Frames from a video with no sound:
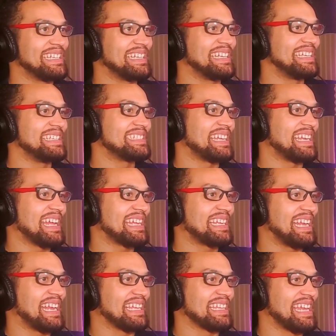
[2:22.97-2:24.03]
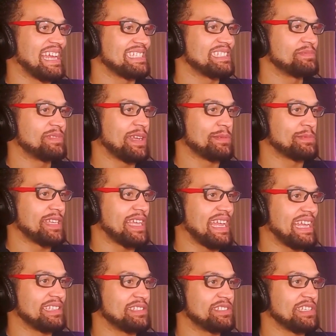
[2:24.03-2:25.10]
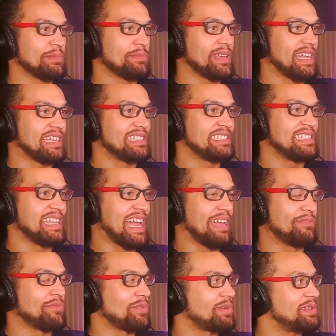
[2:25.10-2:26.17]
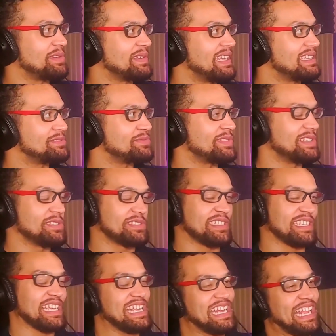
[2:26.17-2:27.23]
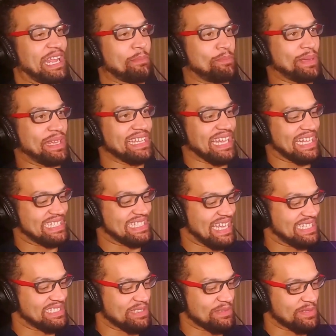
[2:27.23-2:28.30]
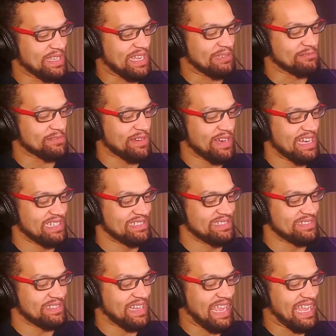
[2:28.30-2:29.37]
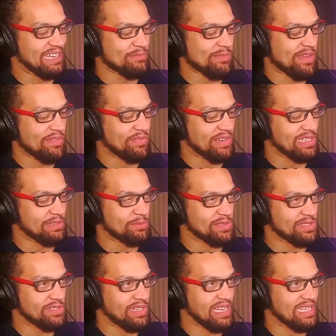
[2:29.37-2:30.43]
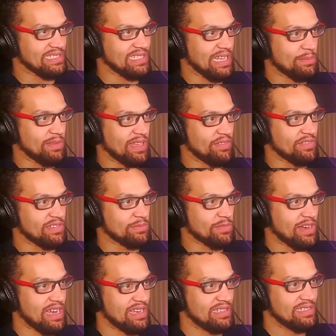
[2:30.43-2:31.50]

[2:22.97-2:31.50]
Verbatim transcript: He said, I can't lie. Sometimes I ain't shit, but I die for you. That's real shit. It be like that sometimes, right? You hate a motherfucker, but you can't stop loving him, right?